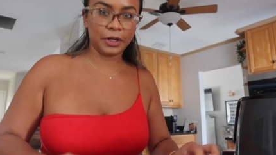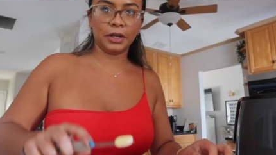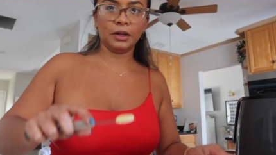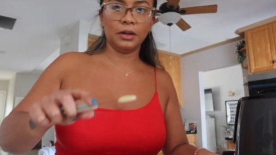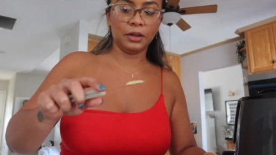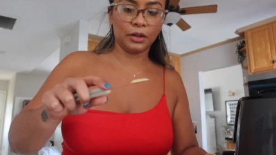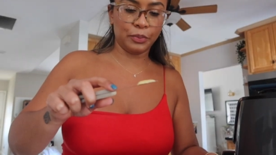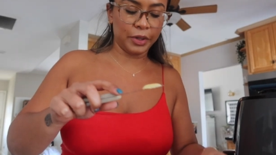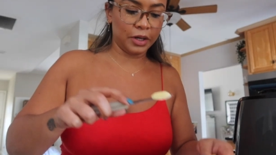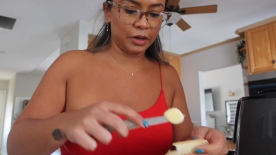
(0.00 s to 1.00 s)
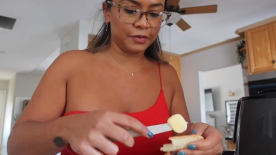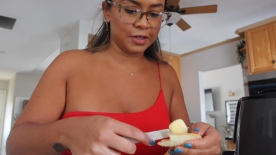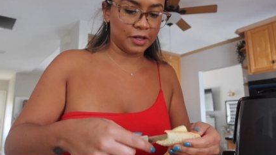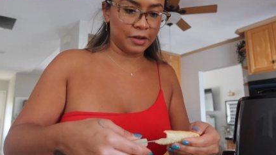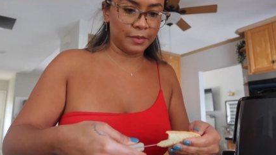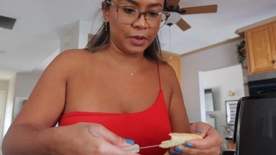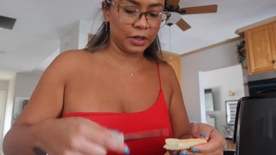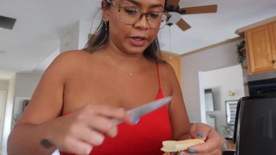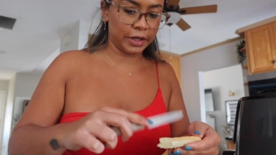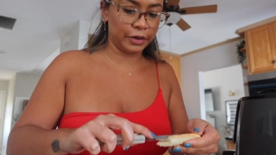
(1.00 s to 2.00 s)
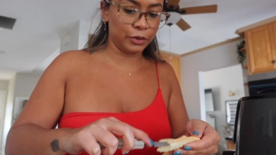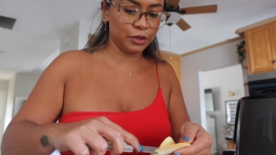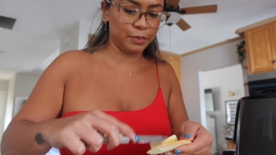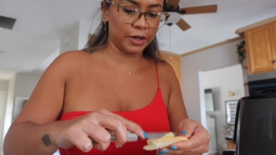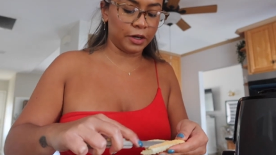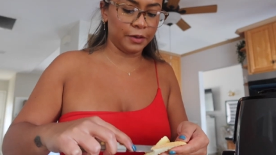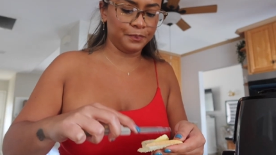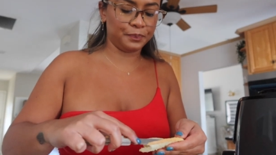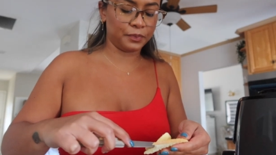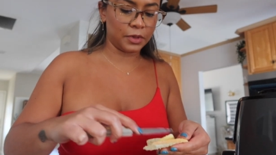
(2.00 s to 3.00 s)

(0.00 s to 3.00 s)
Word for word: Putting a little bit of some Kerrygold butter,